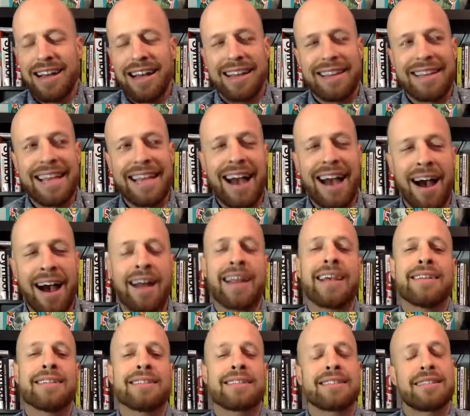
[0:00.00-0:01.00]
the
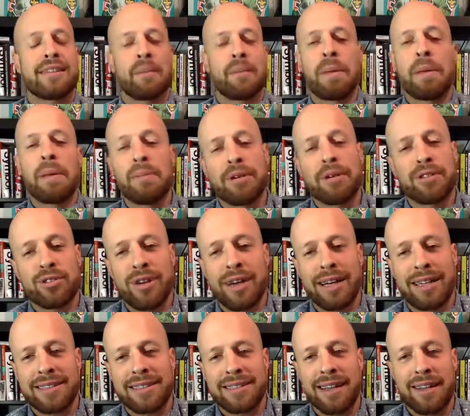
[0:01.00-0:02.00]
audience, the people you're
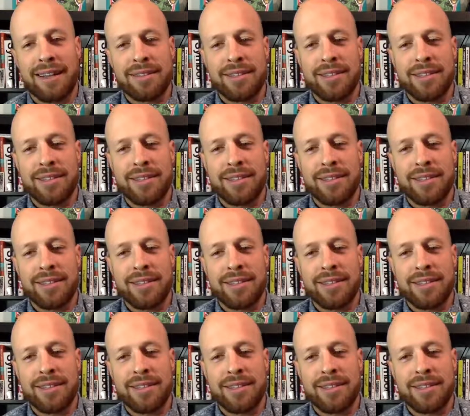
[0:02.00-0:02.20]
trying to sell